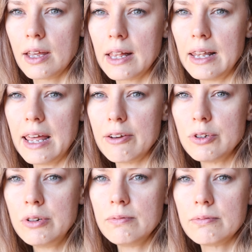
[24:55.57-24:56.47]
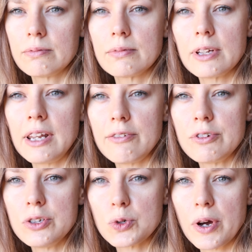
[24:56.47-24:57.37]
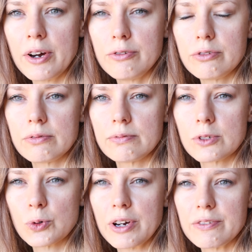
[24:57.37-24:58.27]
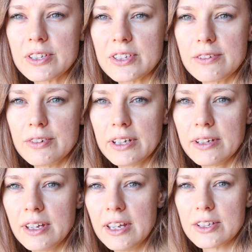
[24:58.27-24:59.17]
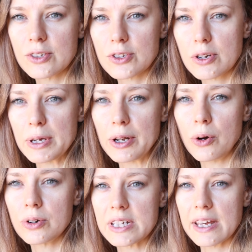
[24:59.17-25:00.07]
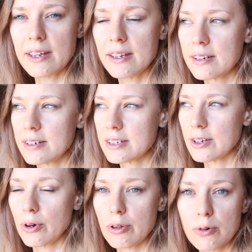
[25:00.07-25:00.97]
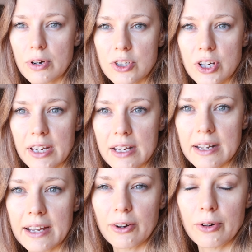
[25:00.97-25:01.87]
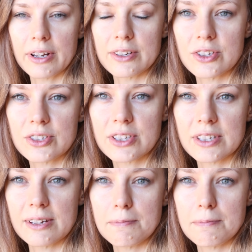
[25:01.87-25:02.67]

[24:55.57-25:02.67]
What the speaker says: 12 this evening. So it's going to be a long day. So I thought I'd check in now and just,